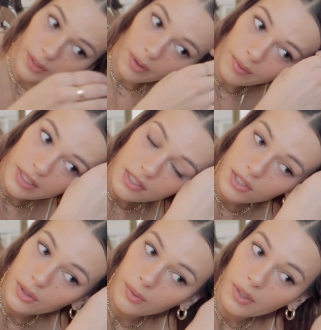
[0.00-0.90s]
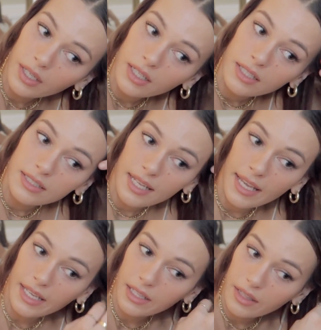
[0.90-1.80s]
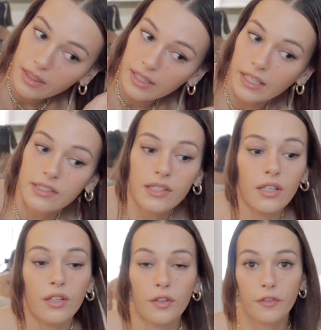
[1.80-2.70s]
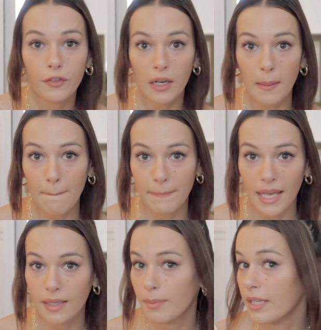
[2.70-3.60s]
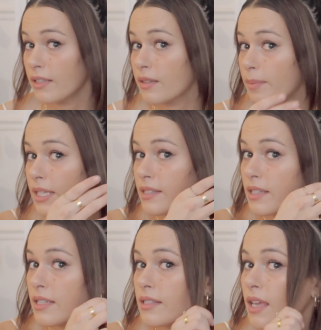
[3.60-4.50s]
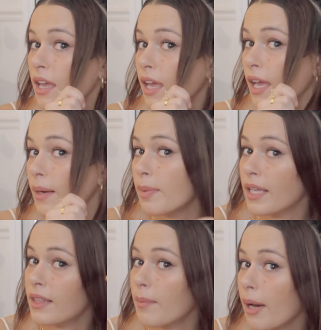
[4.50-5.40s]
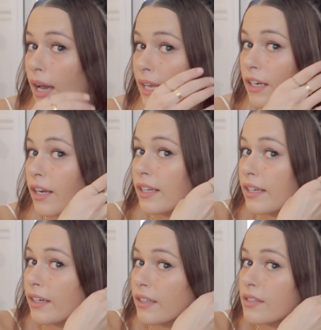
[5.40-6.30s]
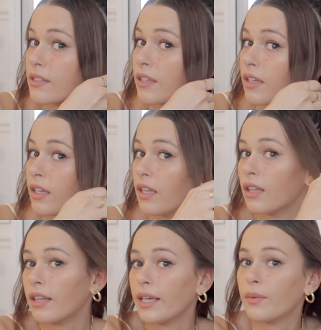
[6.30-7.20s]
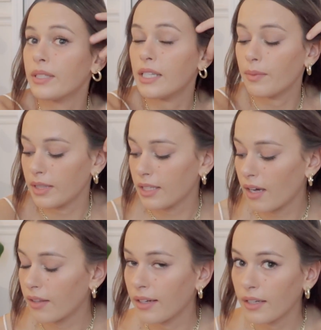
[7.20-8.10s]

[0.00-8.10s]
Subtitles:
we're going to take these front bang pieces and pin them behind our ears like we did with the other